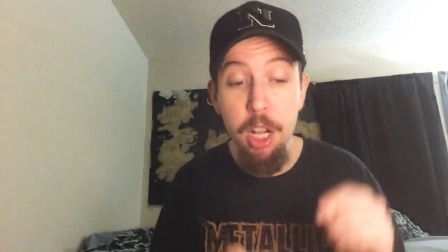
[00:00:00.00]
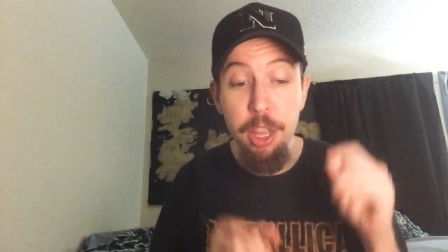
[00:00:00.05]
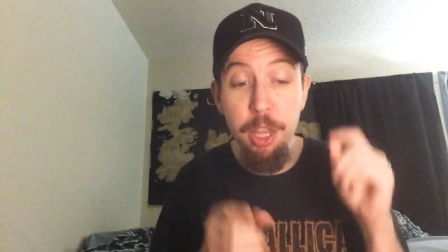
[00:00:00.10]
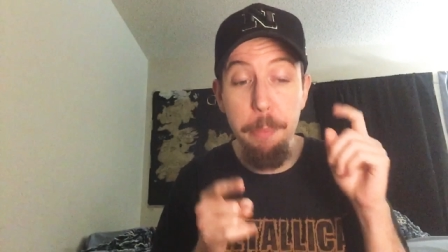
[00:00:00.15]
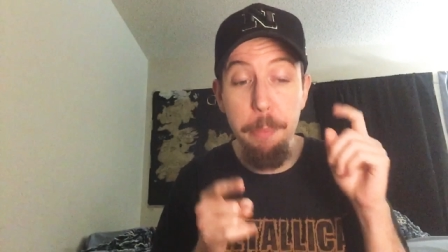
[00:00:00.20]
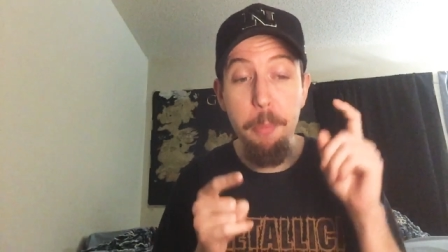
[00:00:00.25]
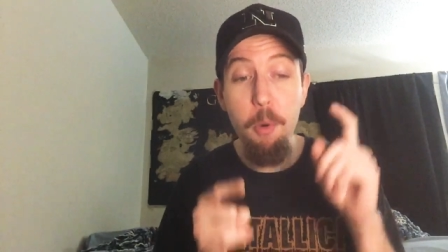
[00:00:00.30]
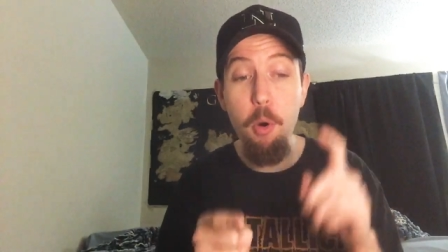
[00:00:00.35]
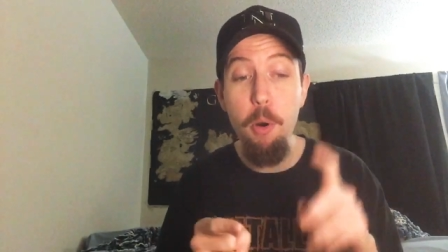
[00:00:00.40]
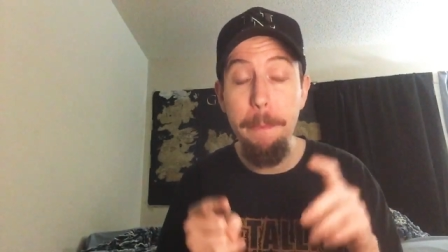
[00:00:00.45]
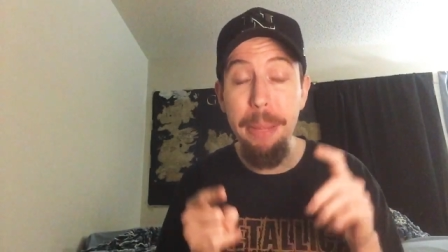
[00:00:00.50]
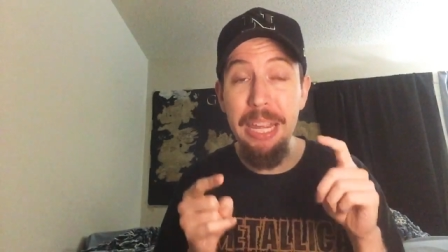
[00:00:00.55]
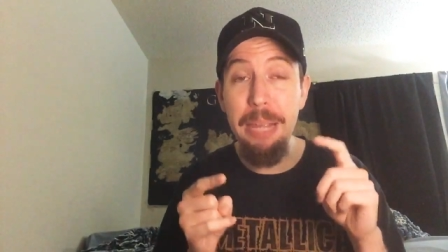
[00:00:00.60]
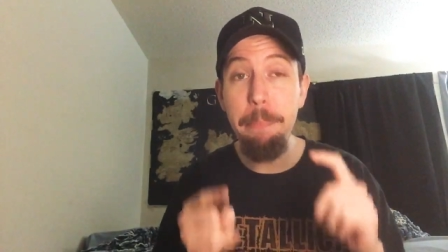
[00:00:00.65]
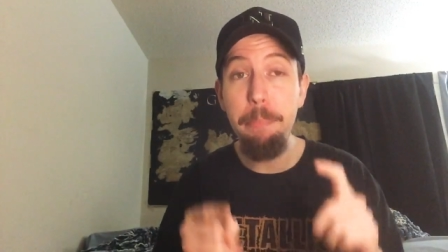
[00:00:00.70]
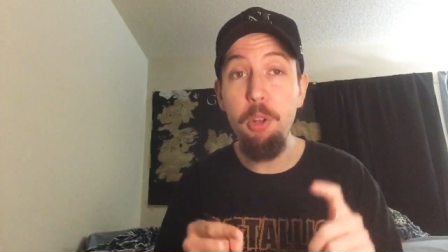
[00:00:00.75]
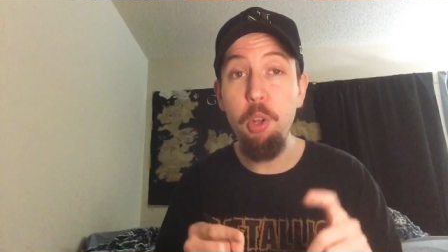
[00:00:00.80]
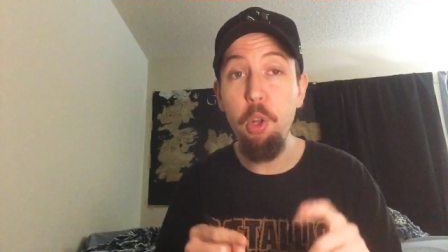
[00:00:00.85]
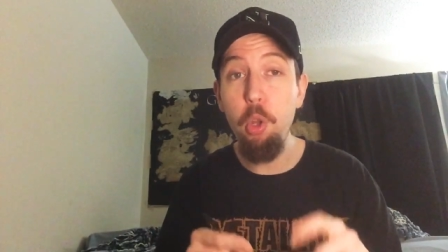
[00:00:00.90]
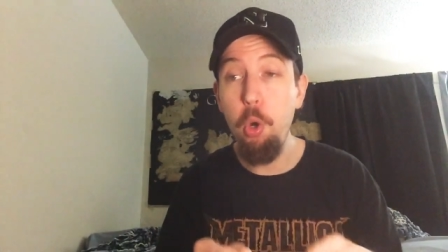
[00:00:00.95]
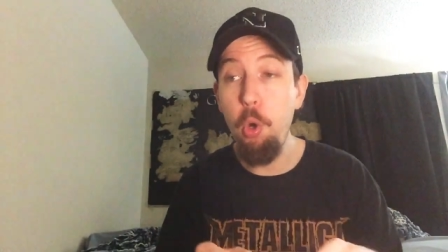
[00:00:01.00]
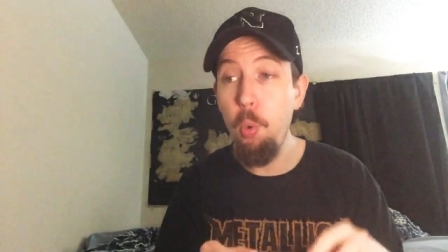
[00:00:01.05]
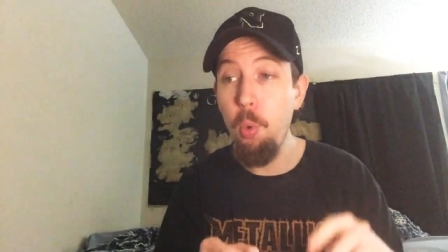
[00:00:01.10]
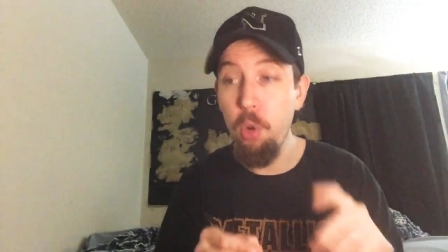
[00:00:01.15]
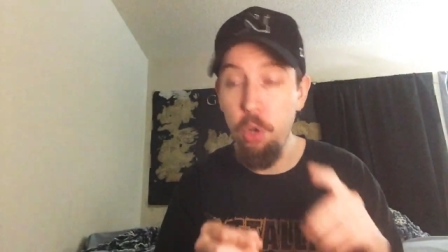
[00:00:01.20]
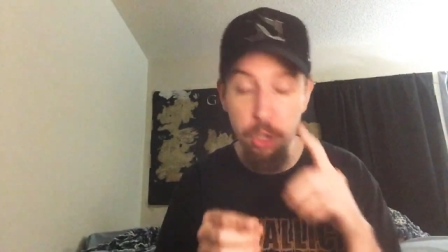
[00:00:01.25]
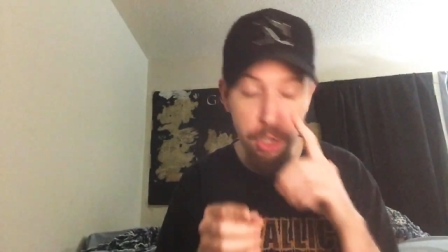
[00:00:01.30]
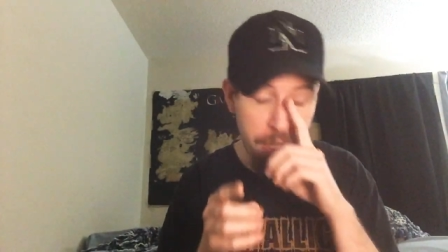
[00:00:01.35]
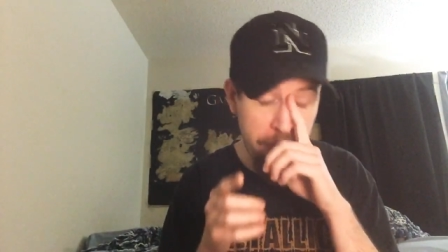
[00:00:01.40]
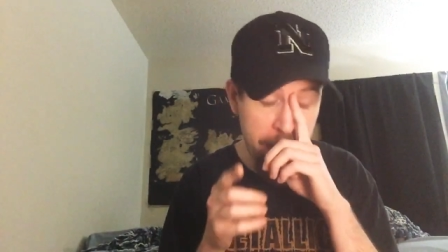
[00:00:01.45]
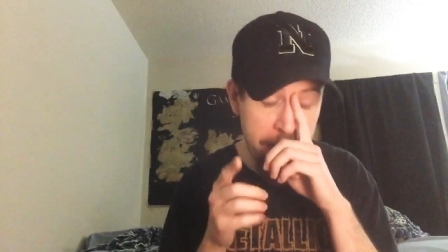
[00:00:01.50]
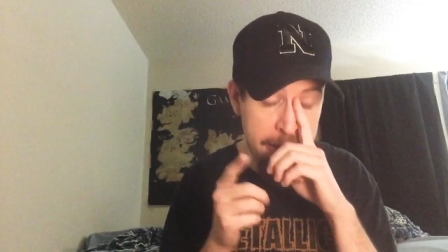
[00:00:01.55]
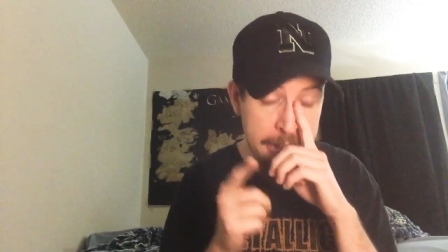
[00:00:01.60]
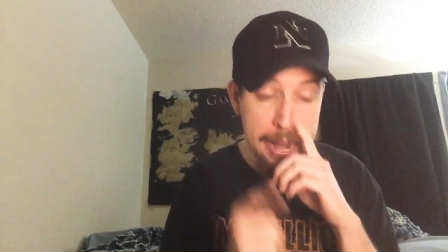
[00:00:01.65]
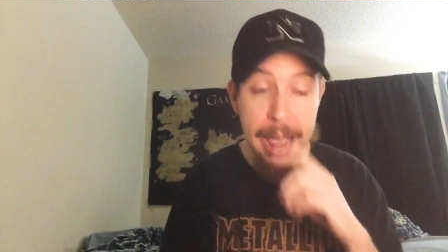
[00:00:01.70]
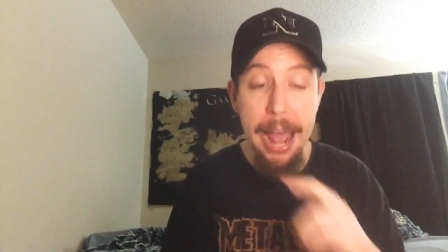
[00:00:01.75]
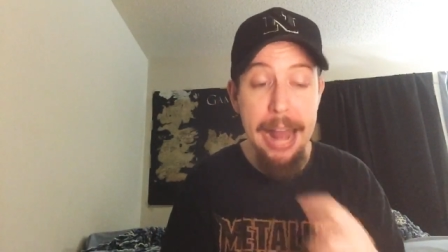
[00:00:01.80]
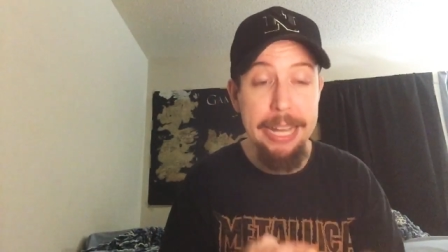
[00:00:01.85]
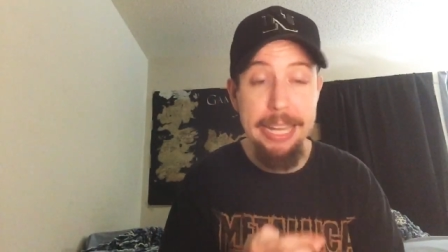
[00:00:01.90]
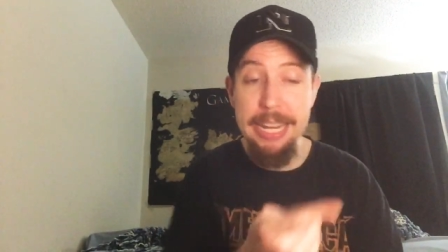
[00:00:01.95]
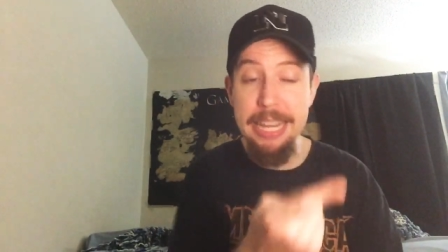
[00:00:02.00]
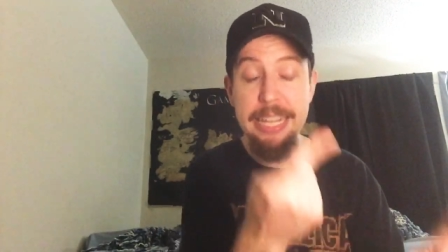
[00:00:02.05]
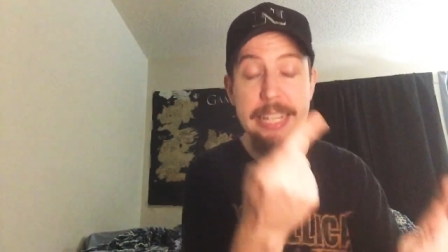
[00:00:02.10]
The more people who will not